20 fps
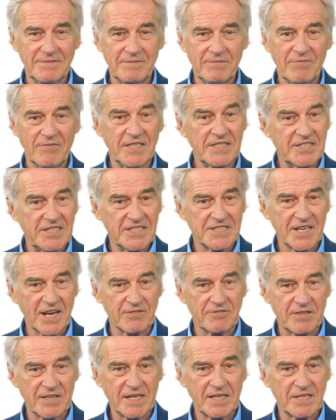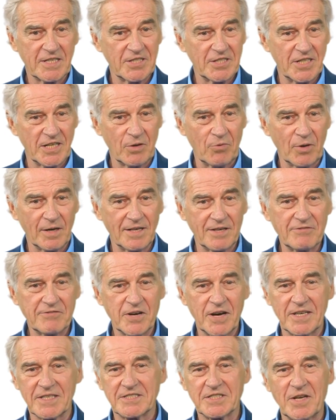This is often an issue when the
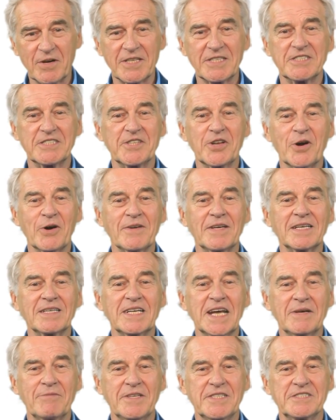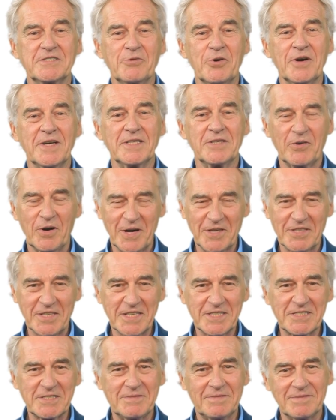phones are installed in cupboards or
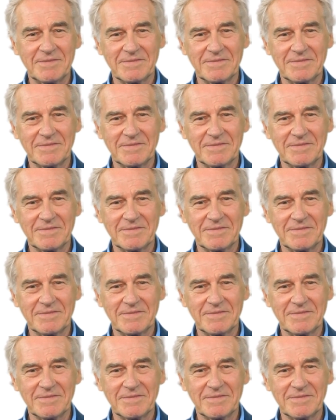enclosures.